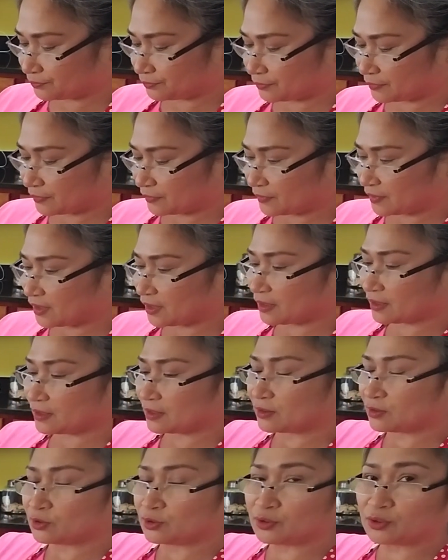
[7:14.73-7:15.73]
And then,
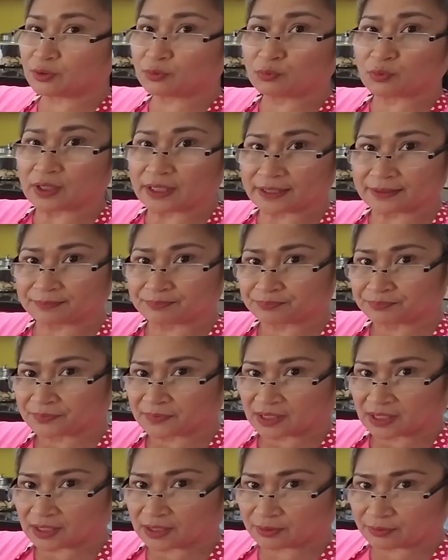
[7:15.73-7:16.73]
you know what?
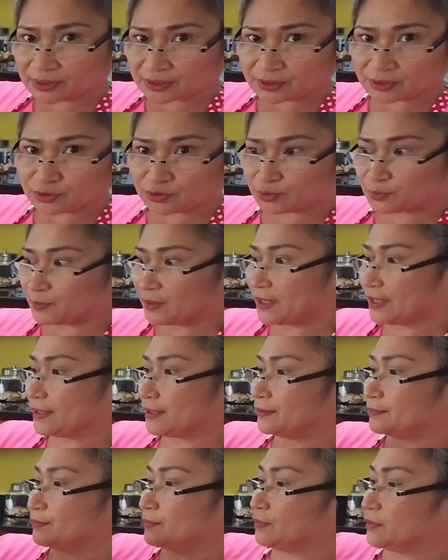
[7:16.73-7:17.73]
I rather use my
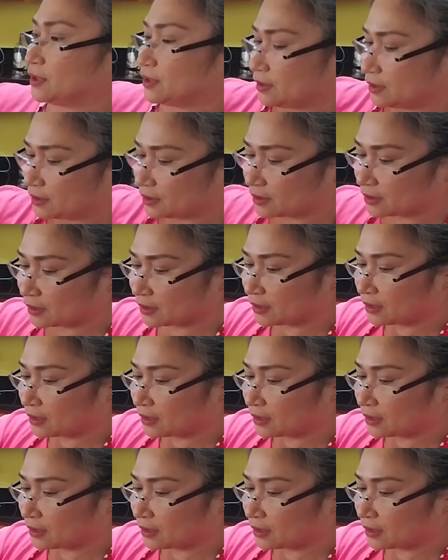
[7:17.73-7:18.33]
hand in this.